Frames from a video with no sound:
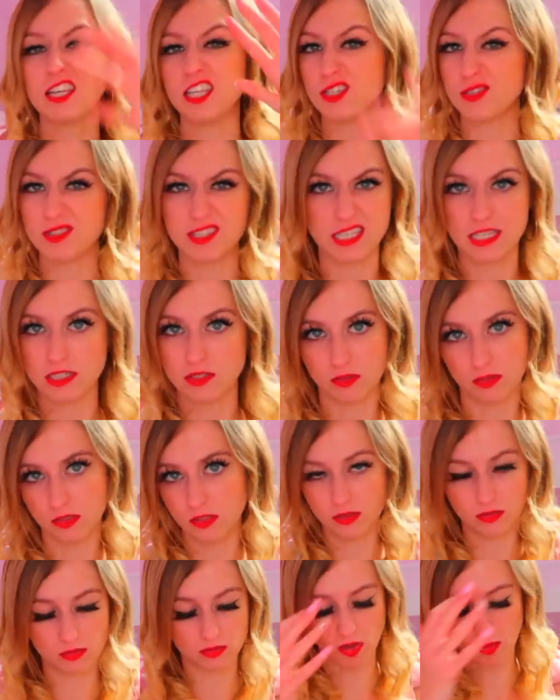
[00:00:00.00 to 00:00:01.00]
You've seen all
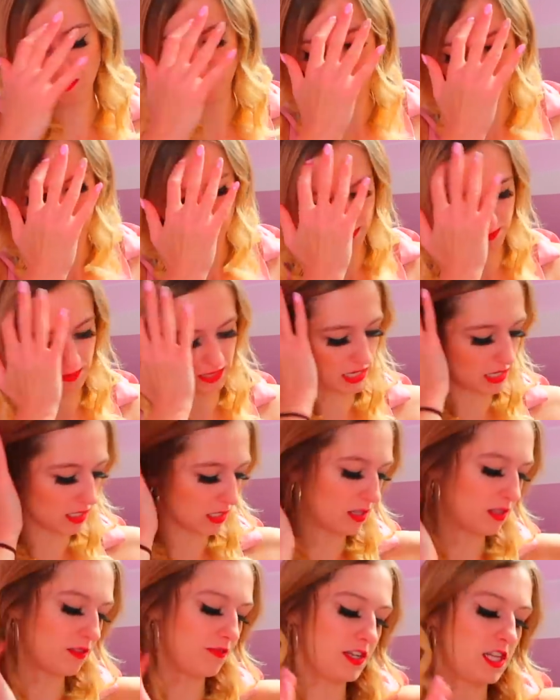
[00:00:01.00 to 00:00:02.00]
those on me at the
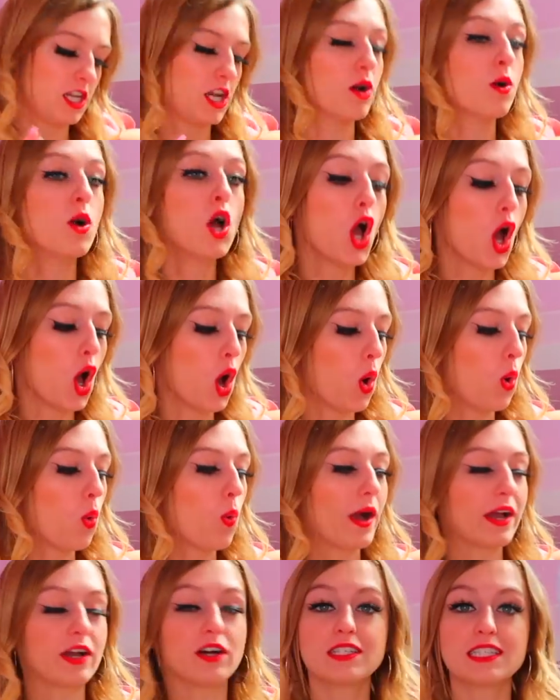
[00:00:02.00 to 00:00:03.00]
beginning of the video. Oh,
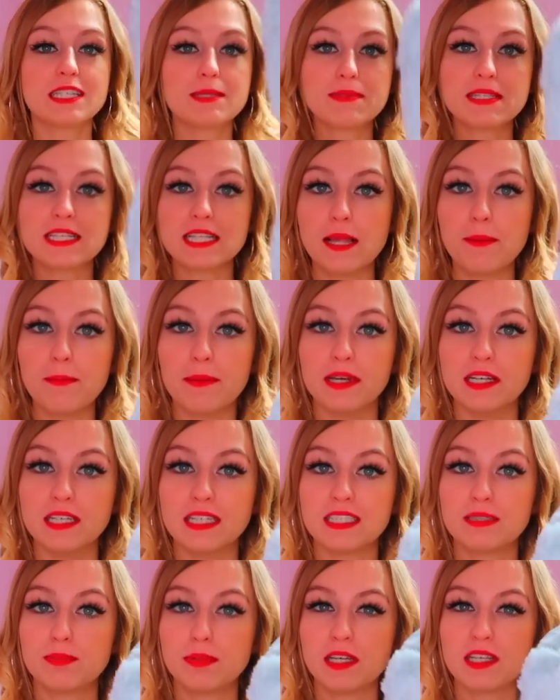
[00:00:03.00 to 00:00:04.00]
I got some
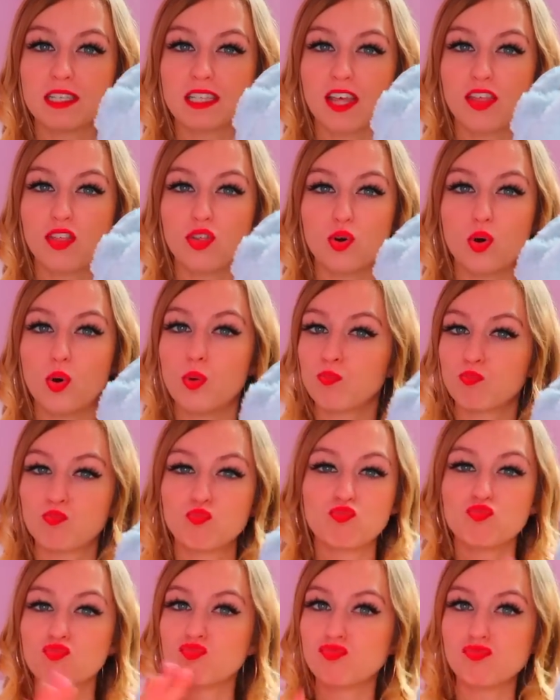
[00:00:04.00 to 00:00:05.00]
slippers because I thought,
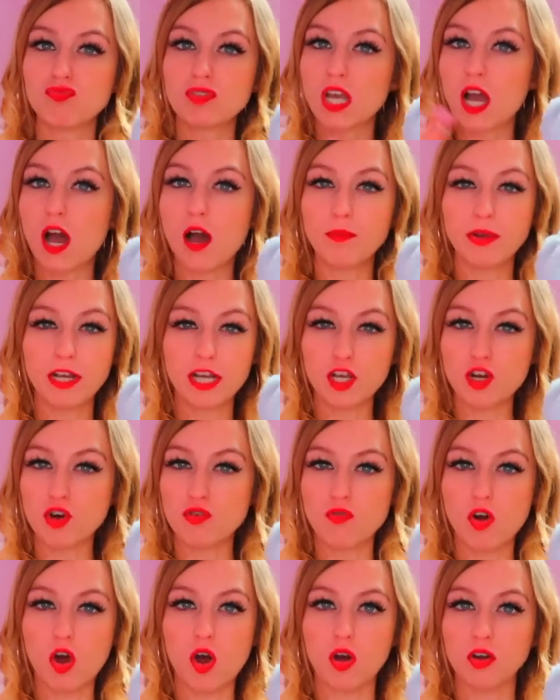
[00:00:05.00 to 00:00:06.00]
can't really go
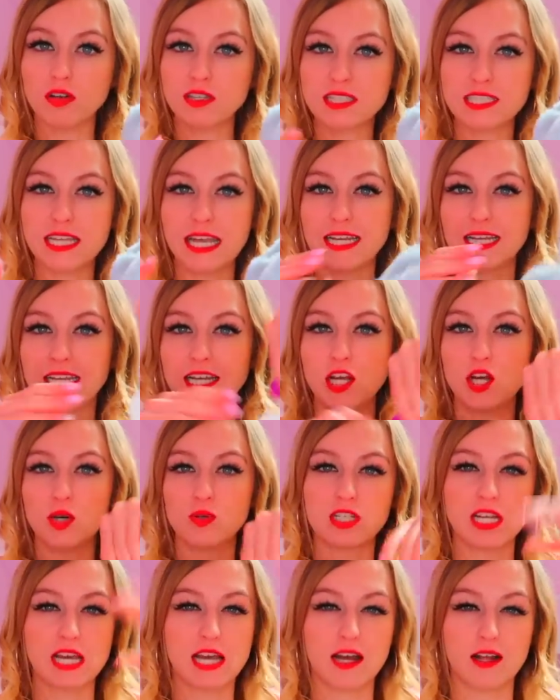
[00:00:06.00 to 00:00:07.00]
wrong staying in a
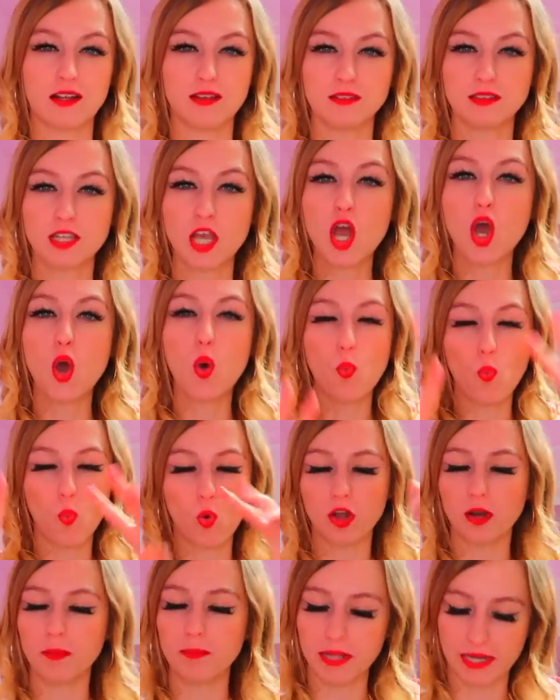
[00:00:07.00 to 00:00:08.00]
hotel.
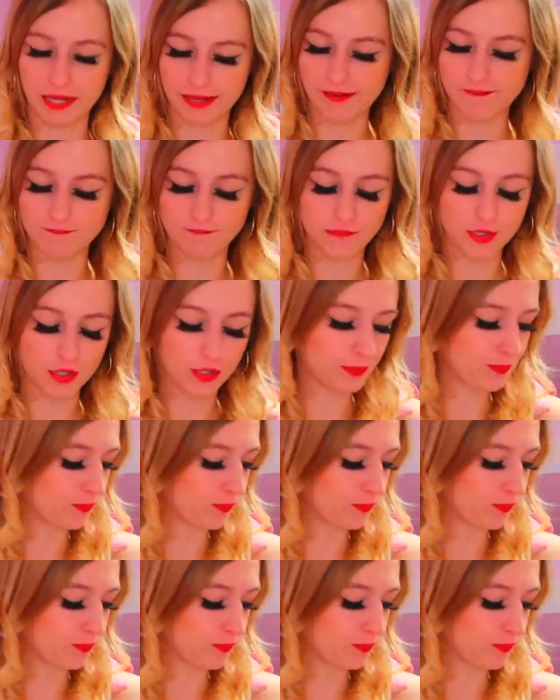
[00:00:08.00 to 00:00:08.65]
Want a bit of comfort.